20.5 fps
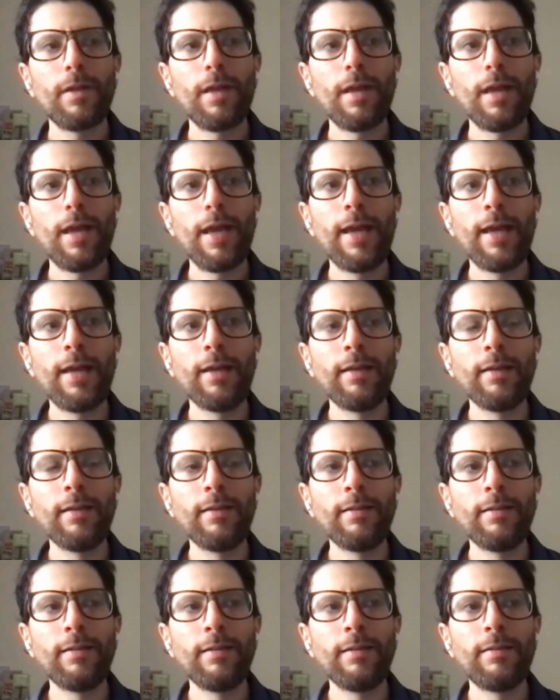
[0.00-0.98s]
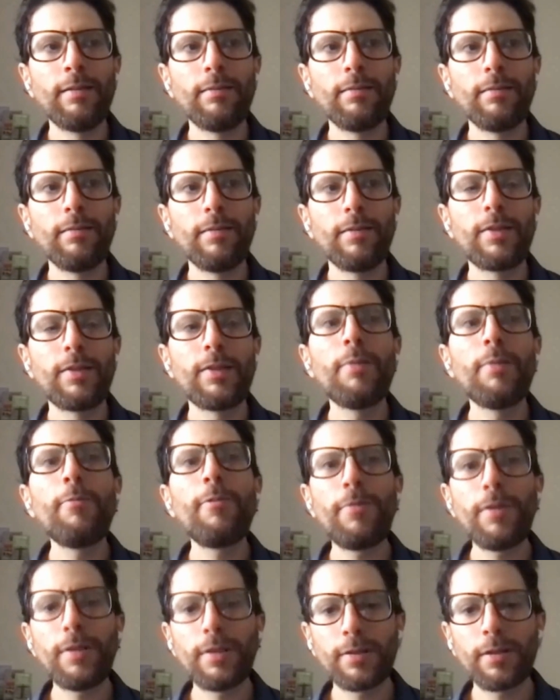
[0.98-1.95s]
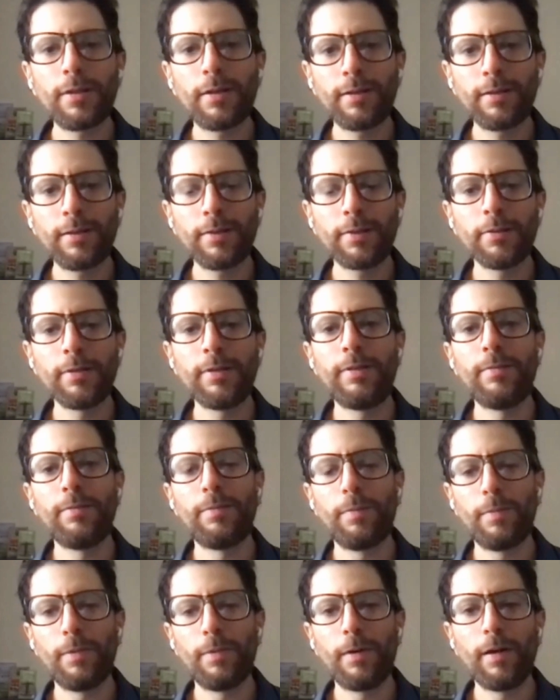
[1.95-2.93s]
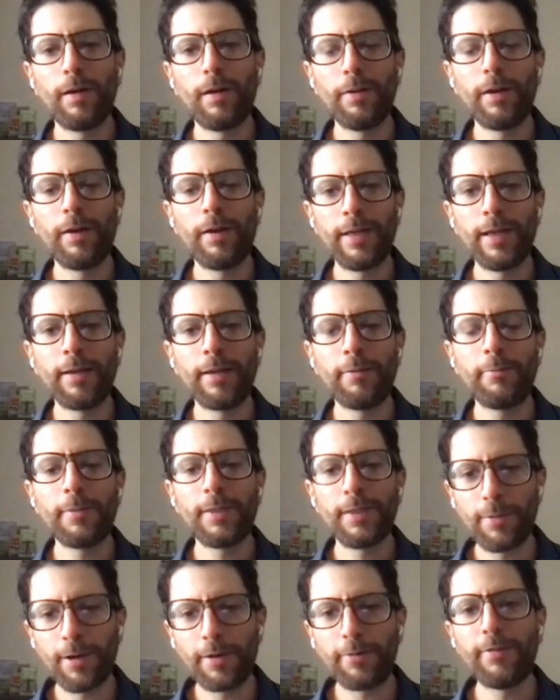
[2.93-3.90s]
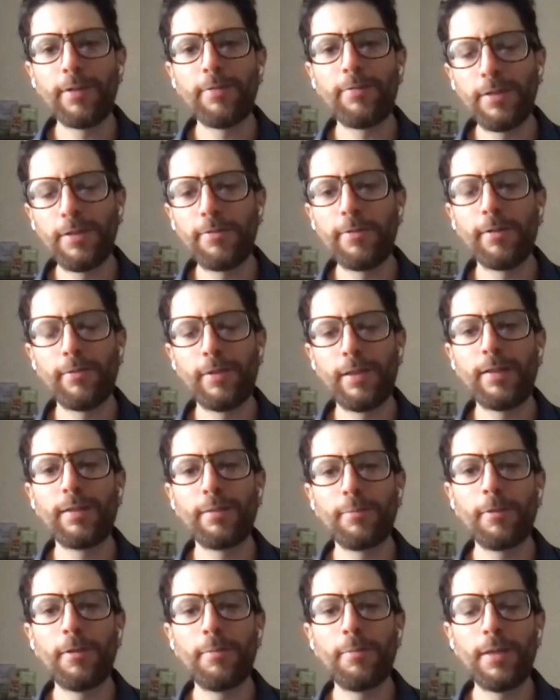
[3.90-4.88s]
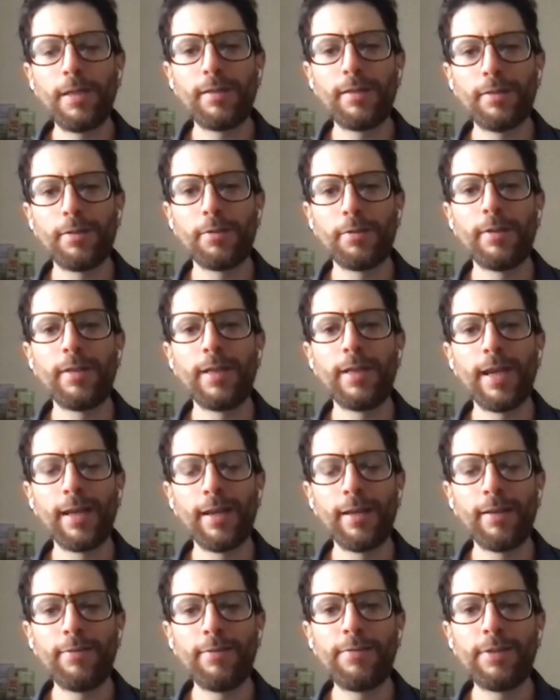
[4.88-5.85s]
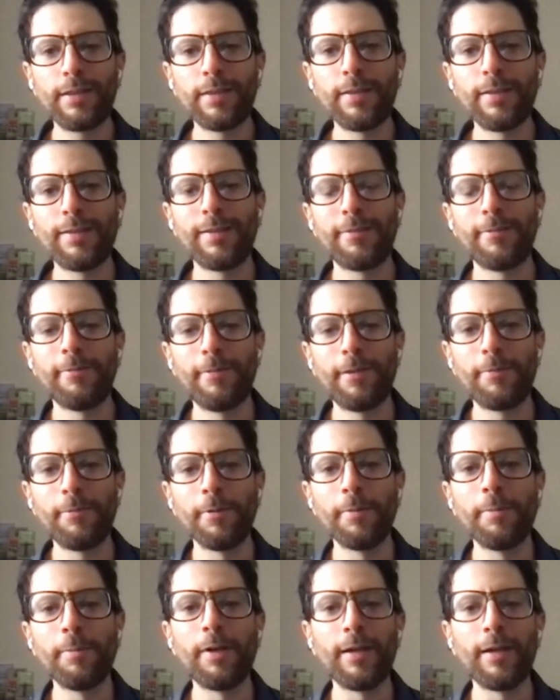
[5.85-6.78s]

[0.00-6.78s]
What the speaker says: And some of the songs are on the album. It's about 50-50. Some of the pieces are Dave's and some of them are